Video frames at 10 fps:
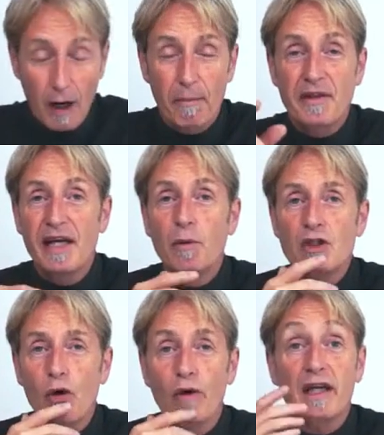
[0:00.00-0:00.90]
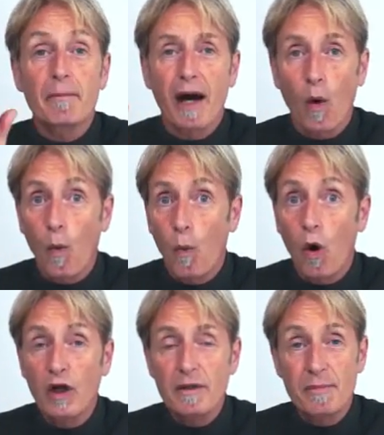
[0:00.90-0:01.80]
But they were talking about
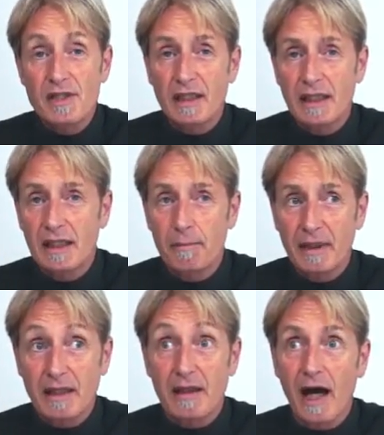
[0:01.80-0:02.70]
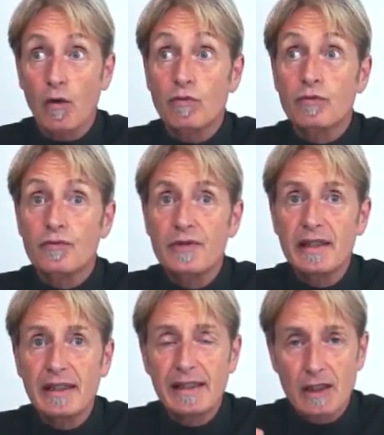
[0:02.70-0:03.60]
one particular bit that
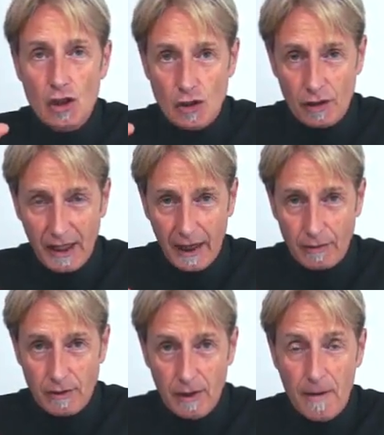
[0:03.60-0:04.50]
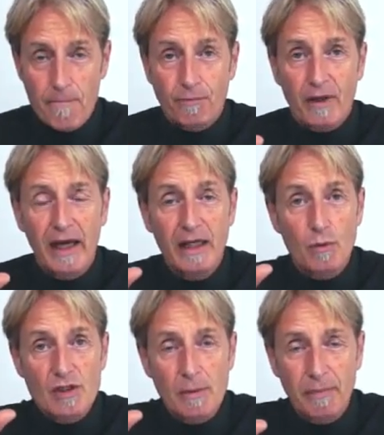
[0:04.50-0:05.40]
really stood out. And it
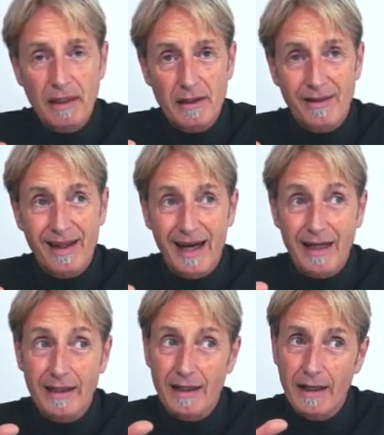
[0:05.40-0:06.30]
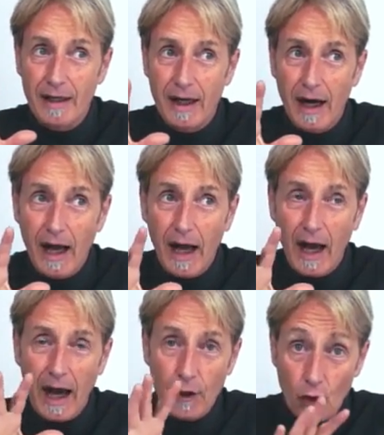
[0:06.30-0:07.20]
was the bit that
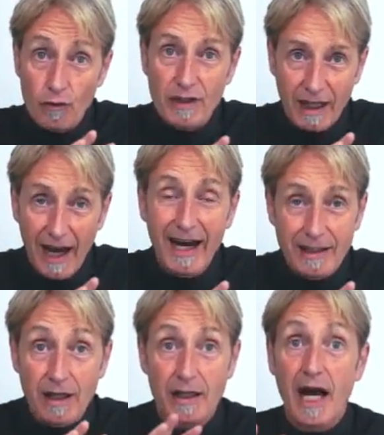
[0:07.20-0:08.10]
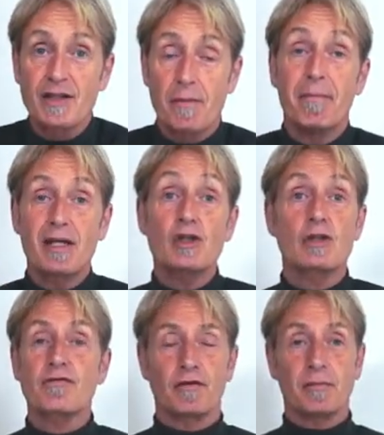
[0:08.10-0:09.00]
I'd already had as a
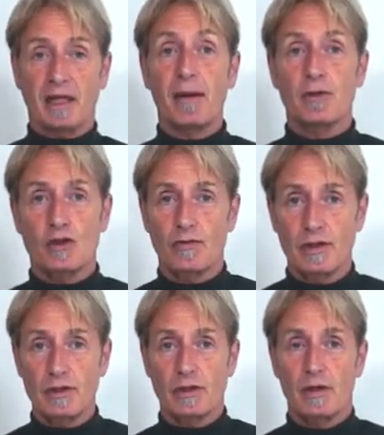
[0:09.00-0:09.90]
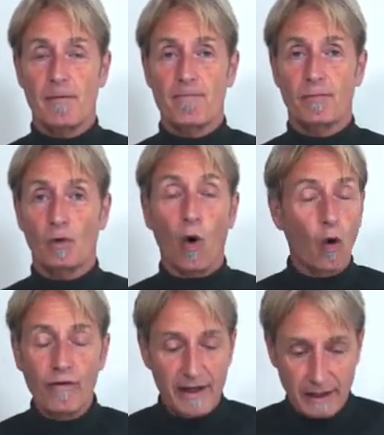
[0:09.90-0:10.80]
message from the emissaries
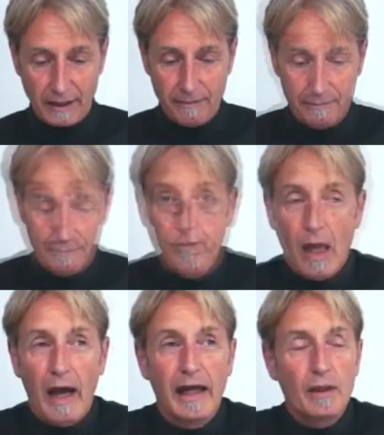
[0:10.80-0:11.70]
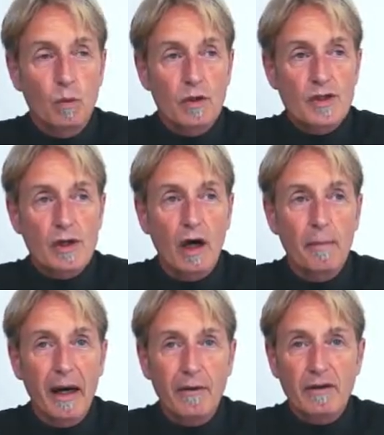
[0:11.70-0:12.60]
already. And it was
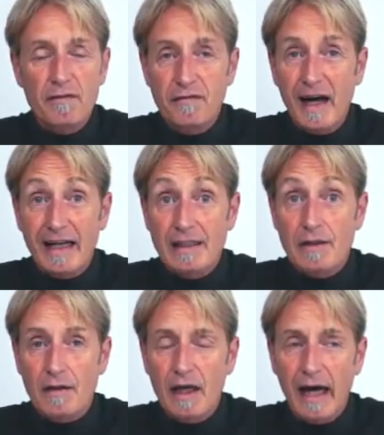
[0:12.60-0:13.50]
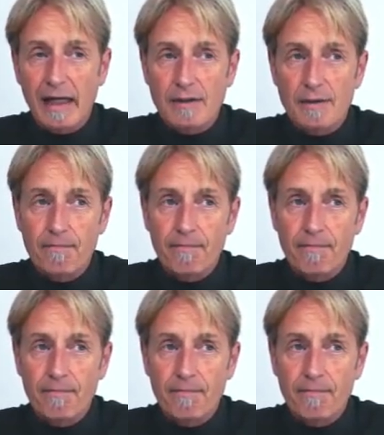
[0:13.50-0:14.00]
about the fact that